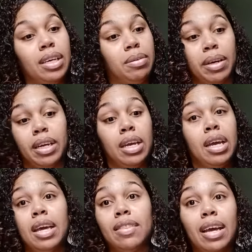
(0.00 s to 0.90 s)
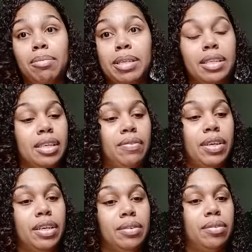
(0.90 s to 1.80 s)
Anyway, that could be
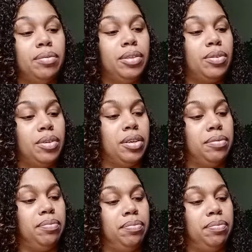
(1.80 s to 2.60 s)
significant. What's going on?